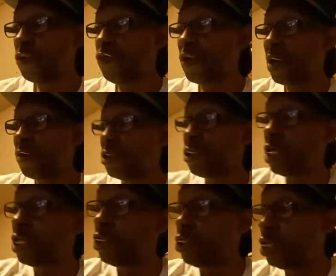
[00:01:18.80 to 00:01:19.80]
Family,
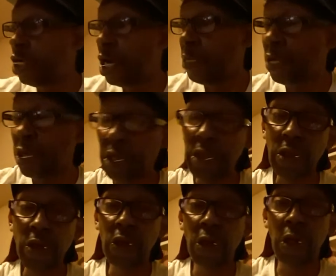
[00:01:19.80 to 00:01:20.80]
check this shit out, man.
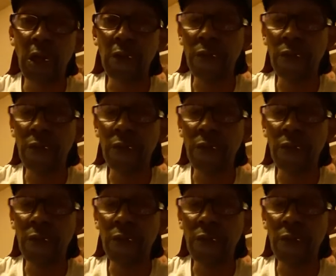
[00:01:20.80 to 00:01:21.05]
Uh,